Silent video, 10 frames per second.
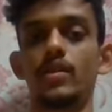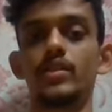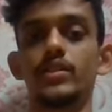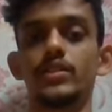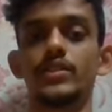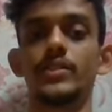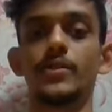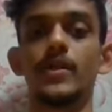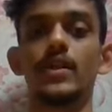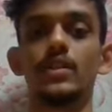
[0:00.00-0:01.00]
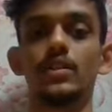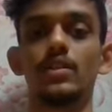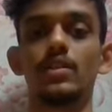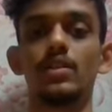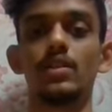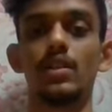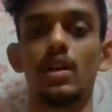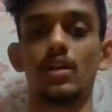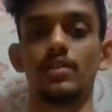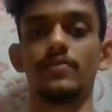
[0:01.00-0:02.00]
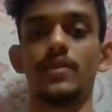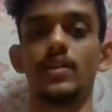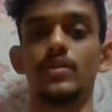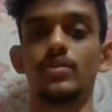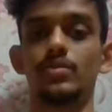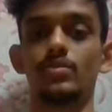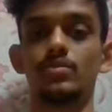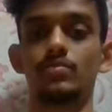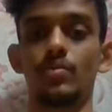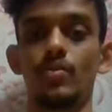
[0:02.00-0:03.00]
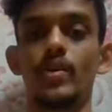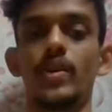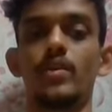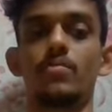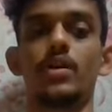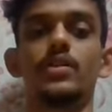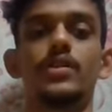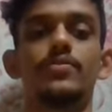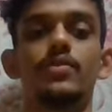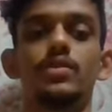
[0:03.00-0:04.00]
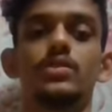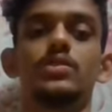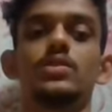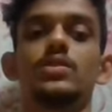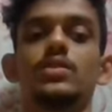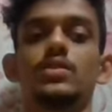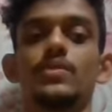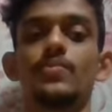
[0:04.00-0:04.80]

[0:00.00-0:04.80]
Here 0 and null are the value provided by the default constructor.